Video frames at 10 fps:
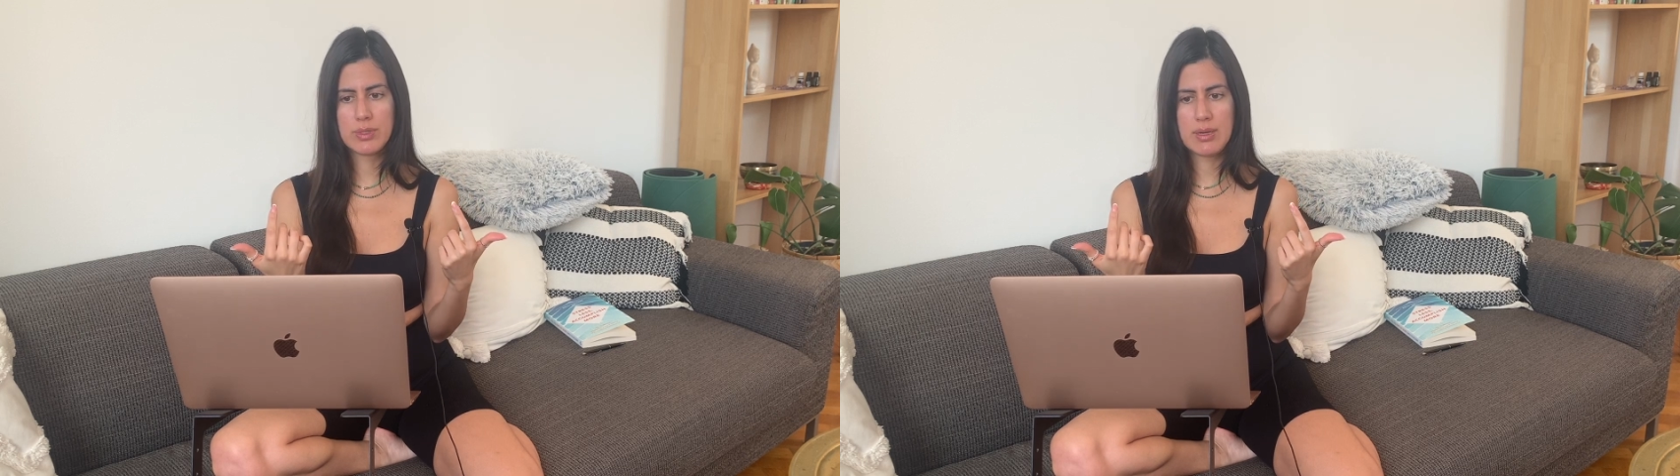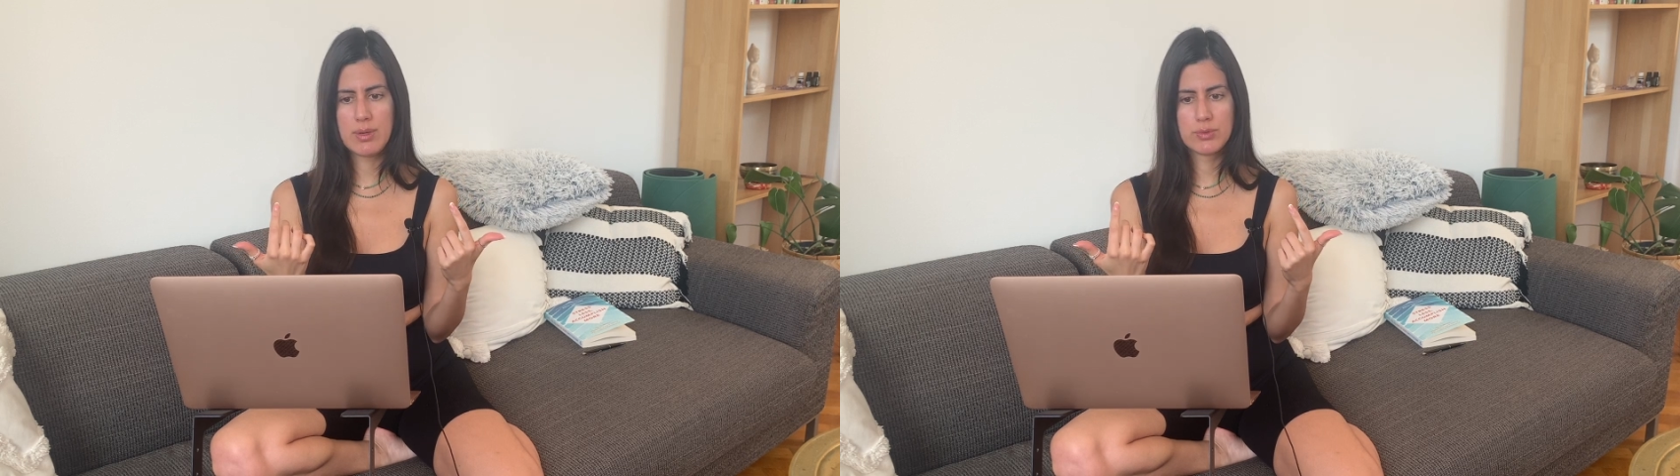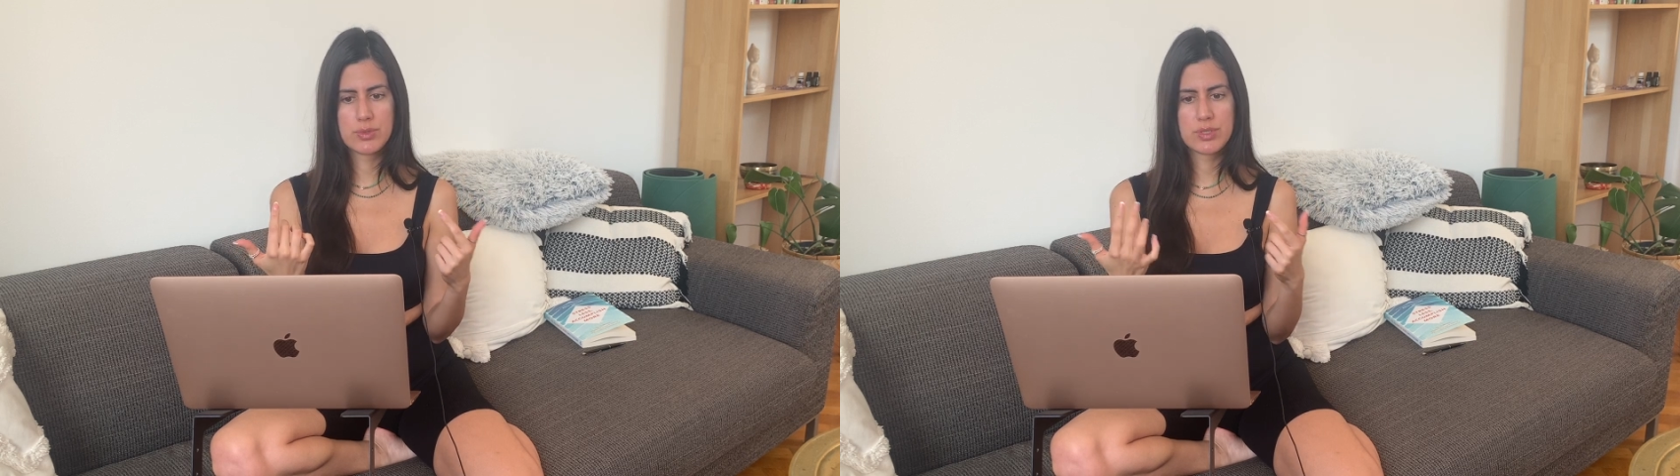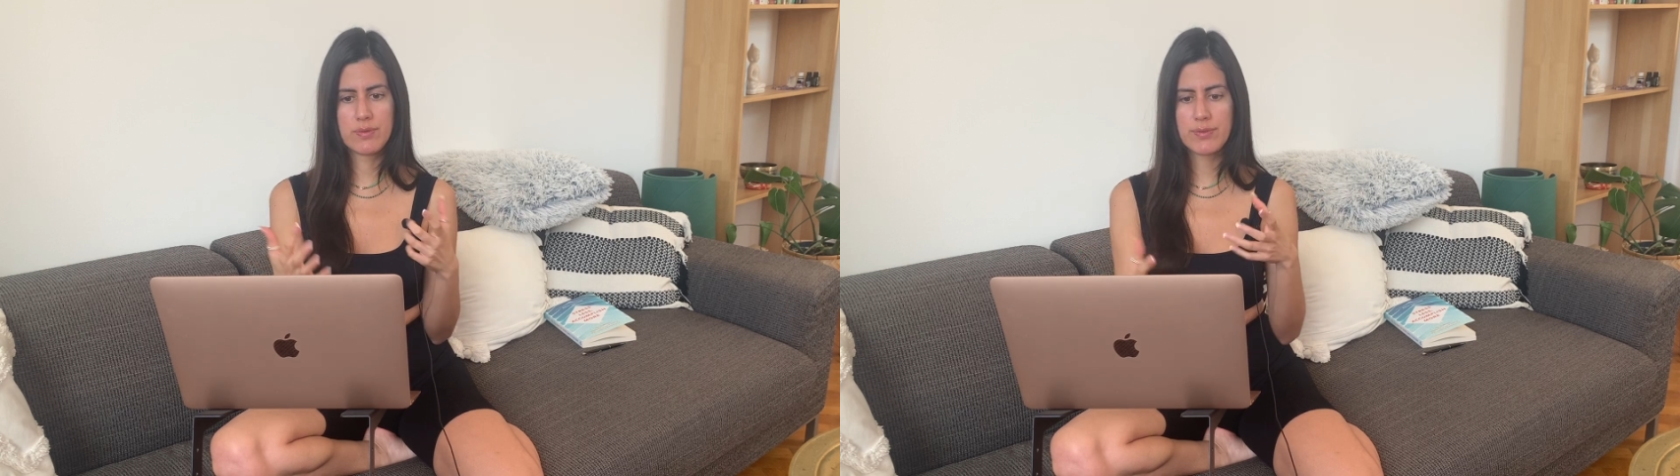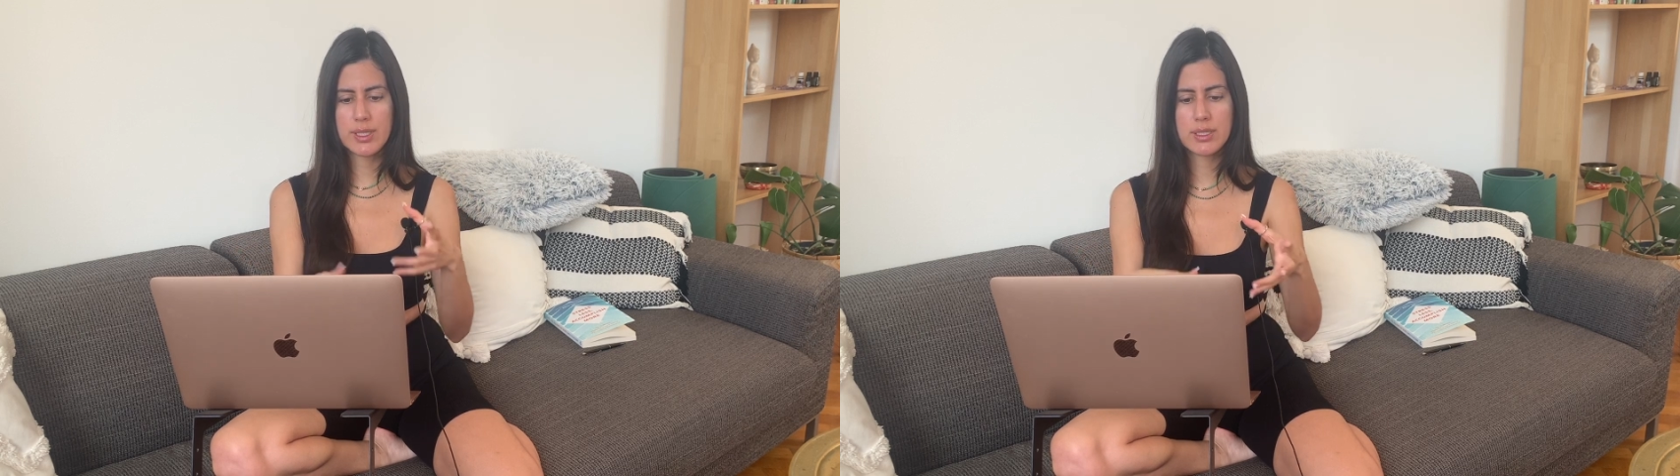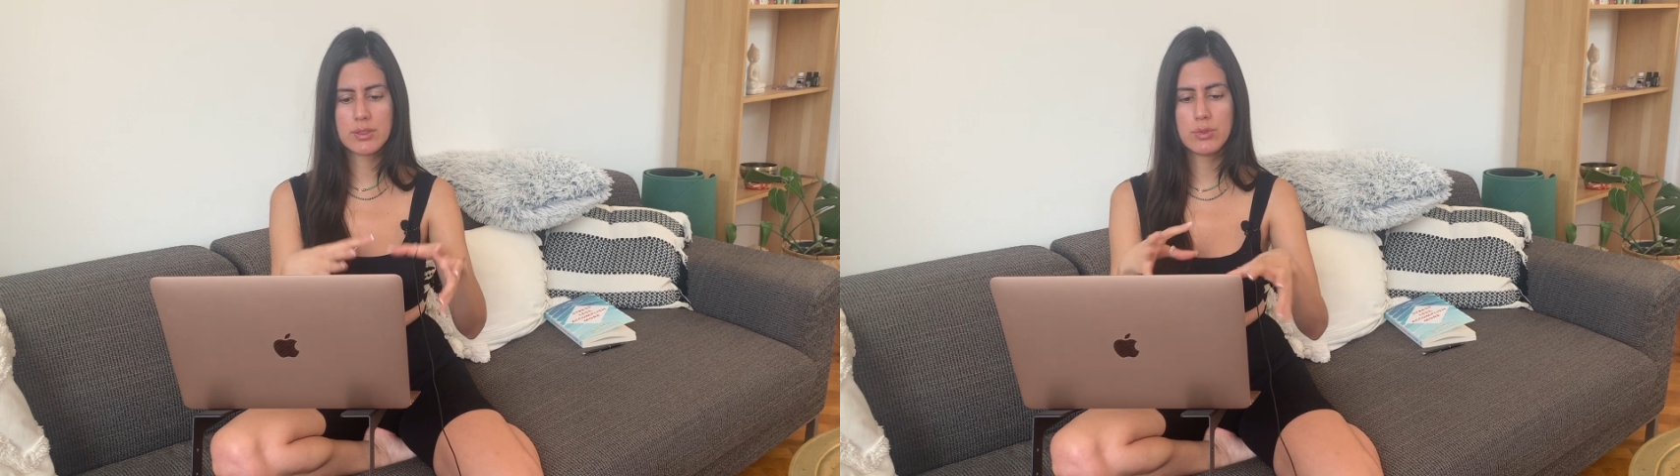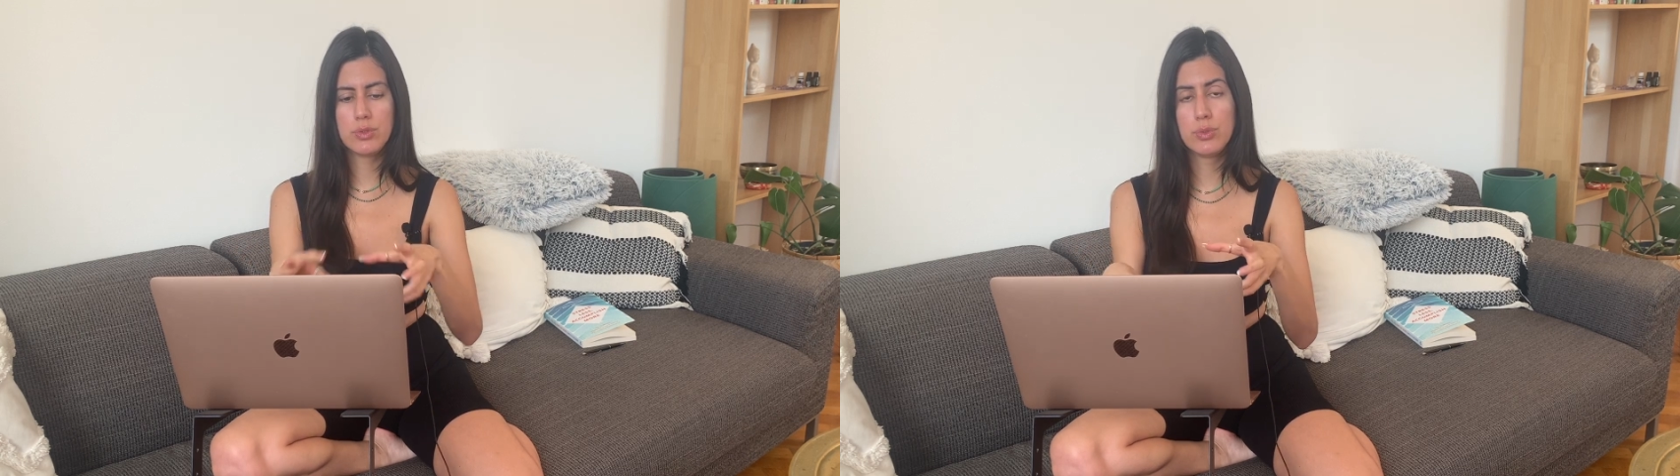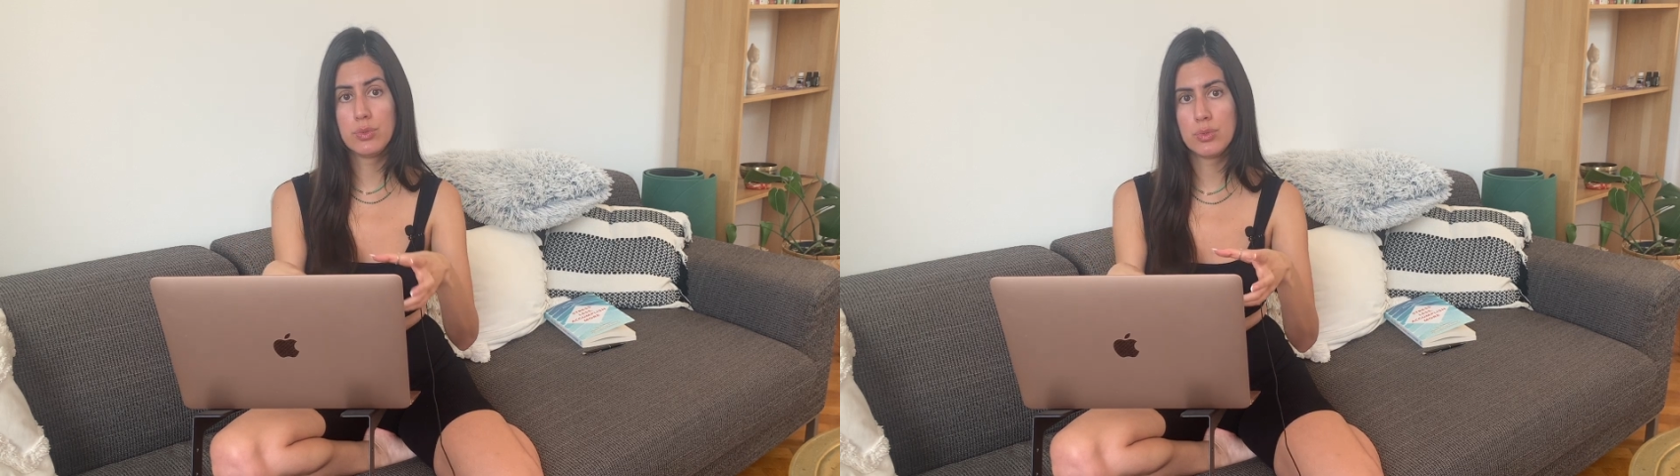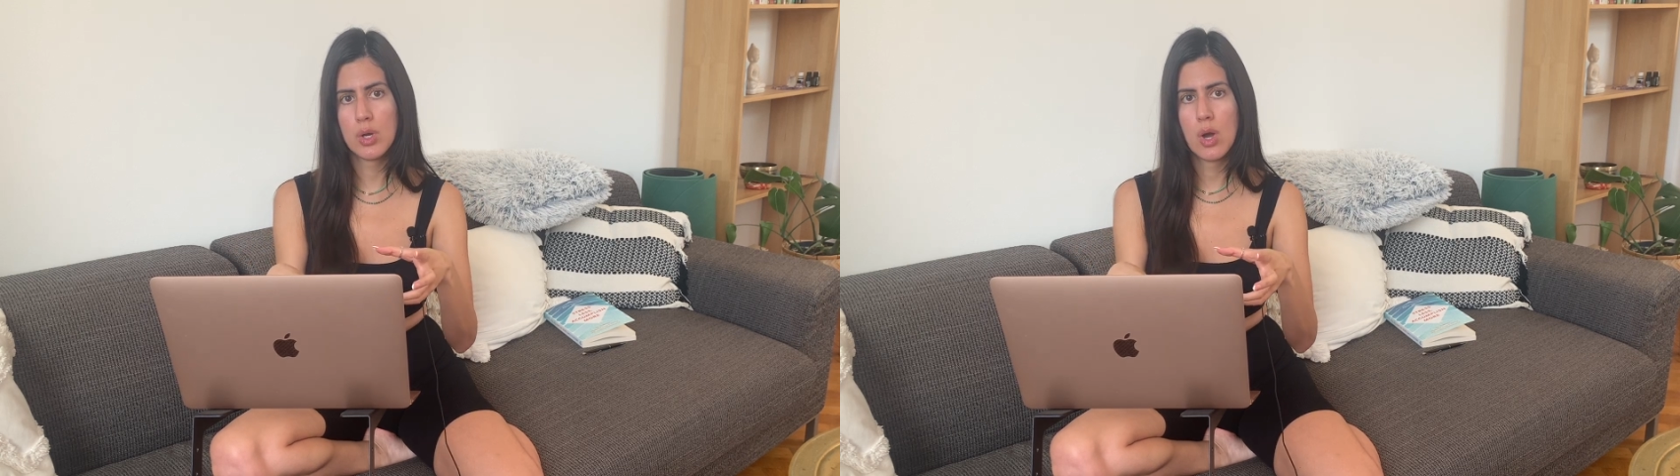about something that you do